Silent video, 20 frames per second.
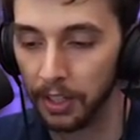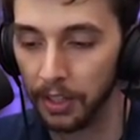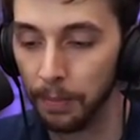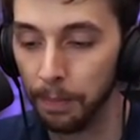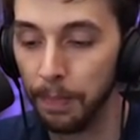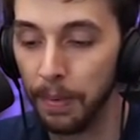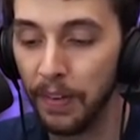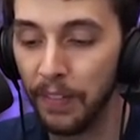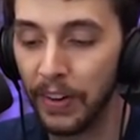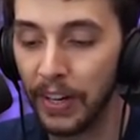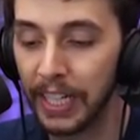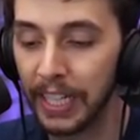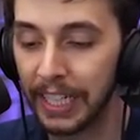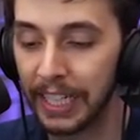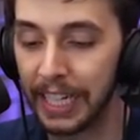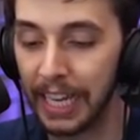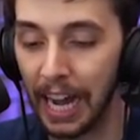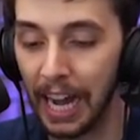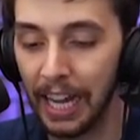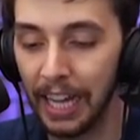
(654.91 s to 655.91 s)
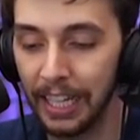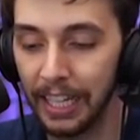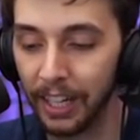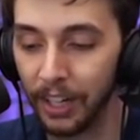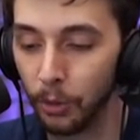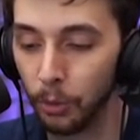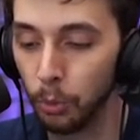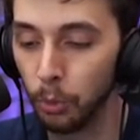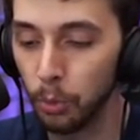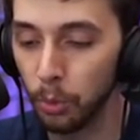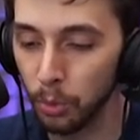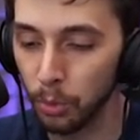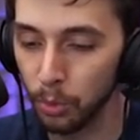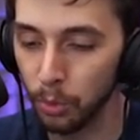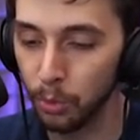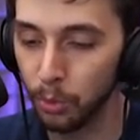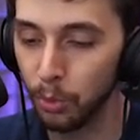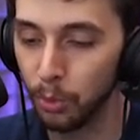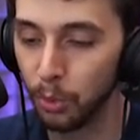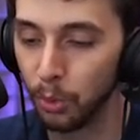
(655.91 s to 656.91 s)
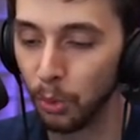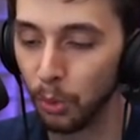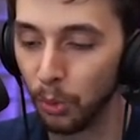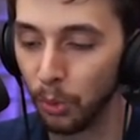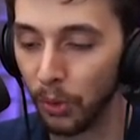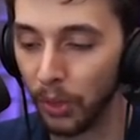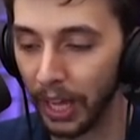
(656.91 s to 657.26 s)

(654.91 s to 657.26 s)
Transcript: The Miragaia, ooh,